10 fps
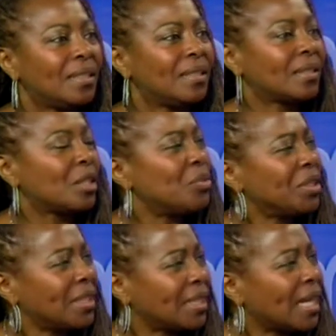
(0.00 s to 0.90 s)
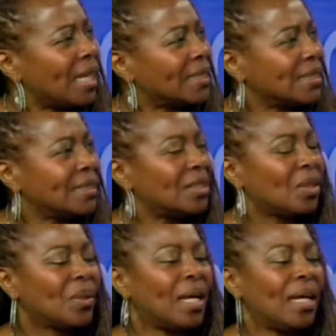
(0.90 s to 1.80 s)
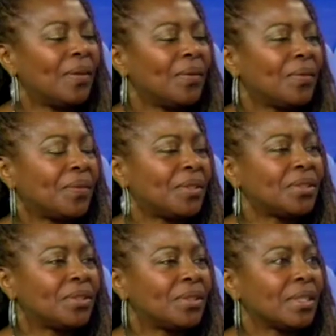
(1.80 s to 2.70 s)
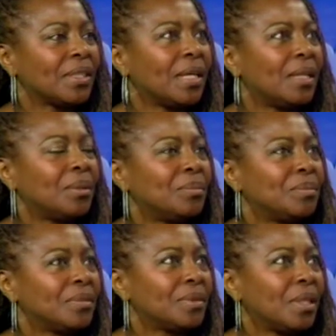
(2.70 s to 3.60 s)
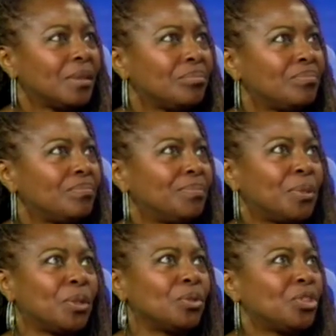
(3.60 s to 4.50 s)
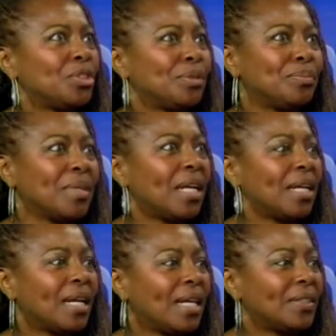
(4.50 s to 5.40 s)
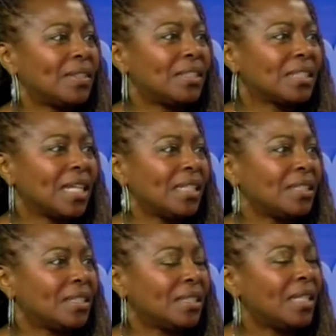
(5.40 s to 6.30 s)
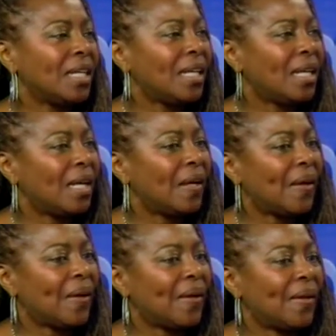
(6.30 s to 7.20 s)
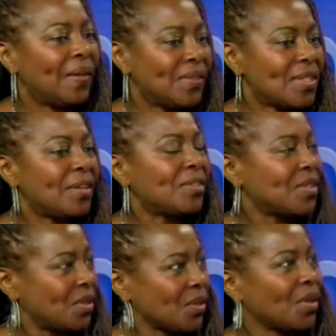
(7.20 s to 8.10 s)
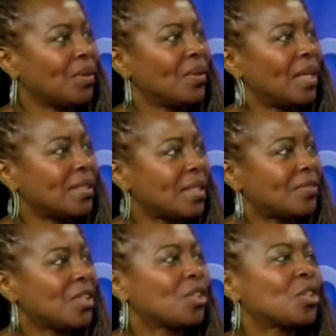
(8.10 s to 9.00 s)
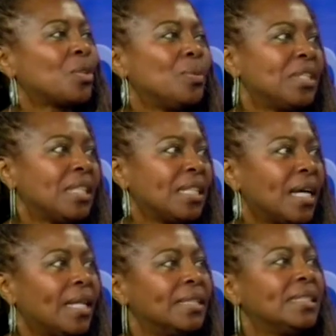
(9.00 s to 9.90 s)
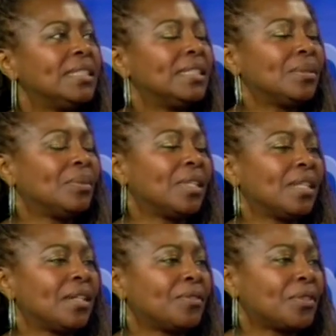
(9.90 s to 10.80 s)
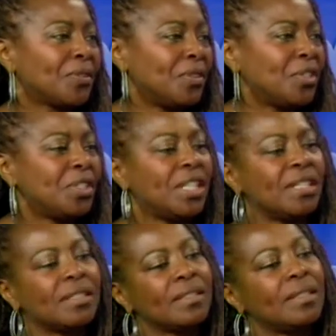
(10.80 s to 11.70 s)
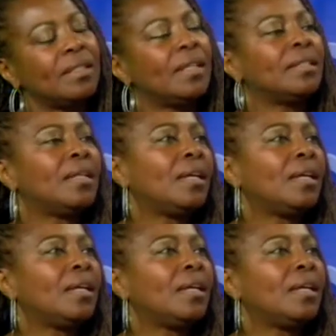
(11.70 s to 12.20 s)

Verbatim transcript: the community college. So I first um, approached my higher education uh, in San Francisco at San Francisco Community College. Went there for a few years and then